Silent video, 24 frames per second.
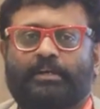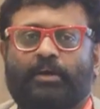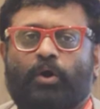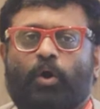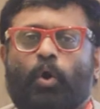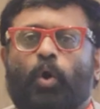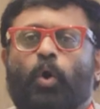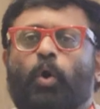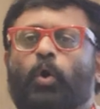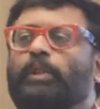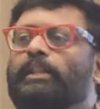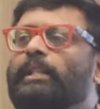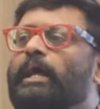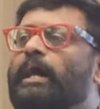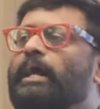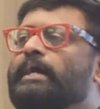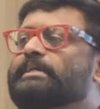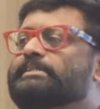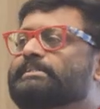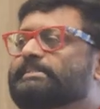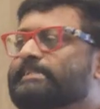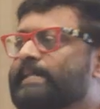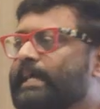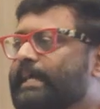All
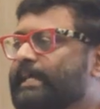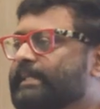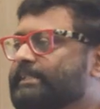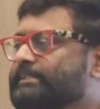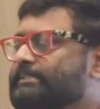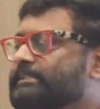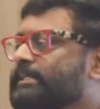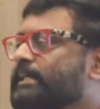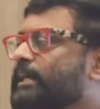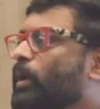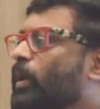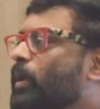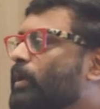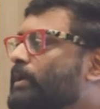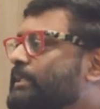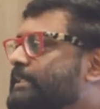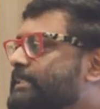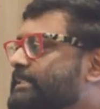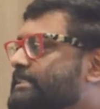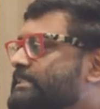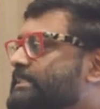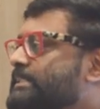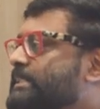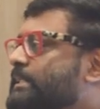are signs. On
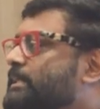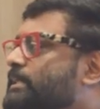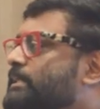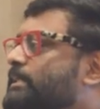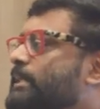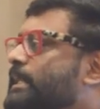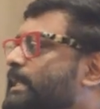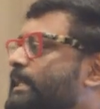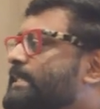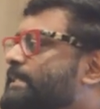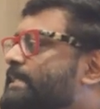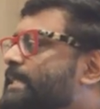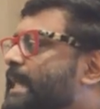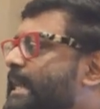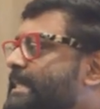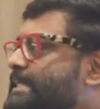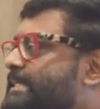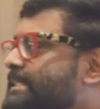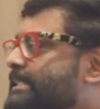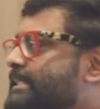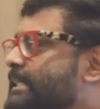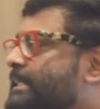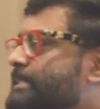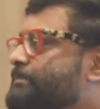digital,
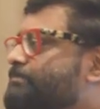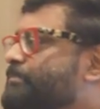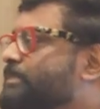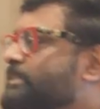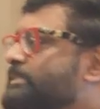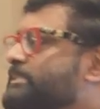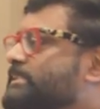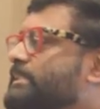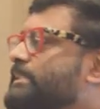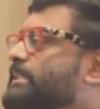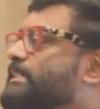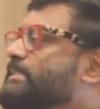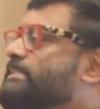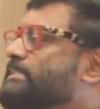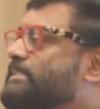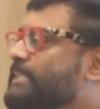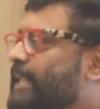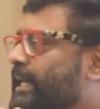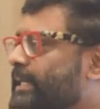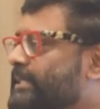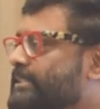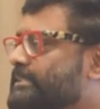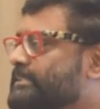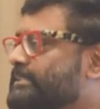99% is
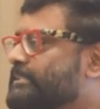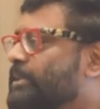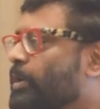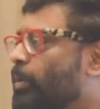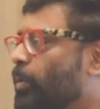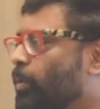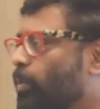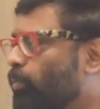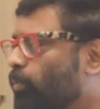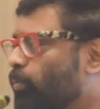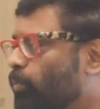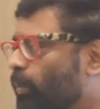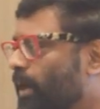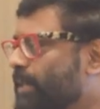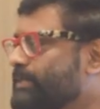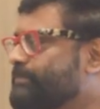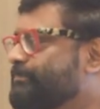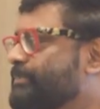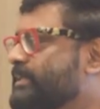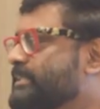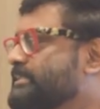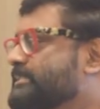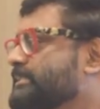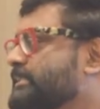signs,
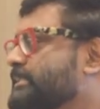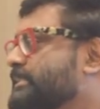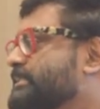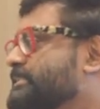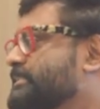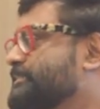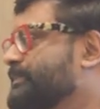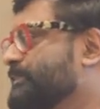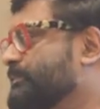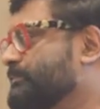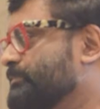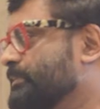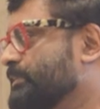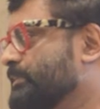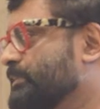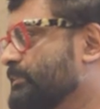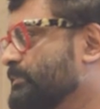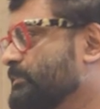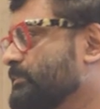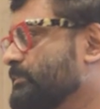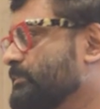1% is creativity.